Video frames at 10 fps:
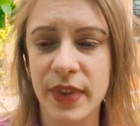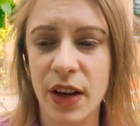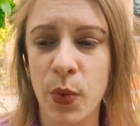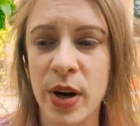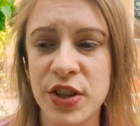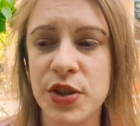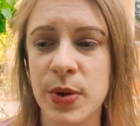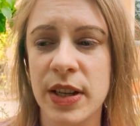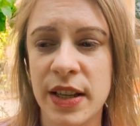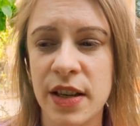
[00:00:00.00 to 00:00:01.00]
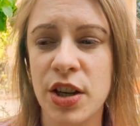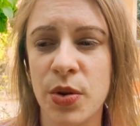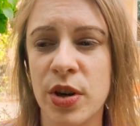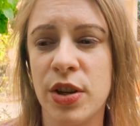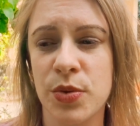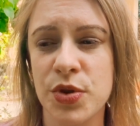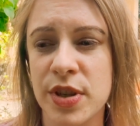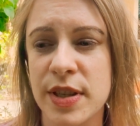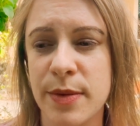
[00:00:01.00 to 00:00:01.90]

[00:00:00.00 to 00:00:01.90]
once you clear your illusions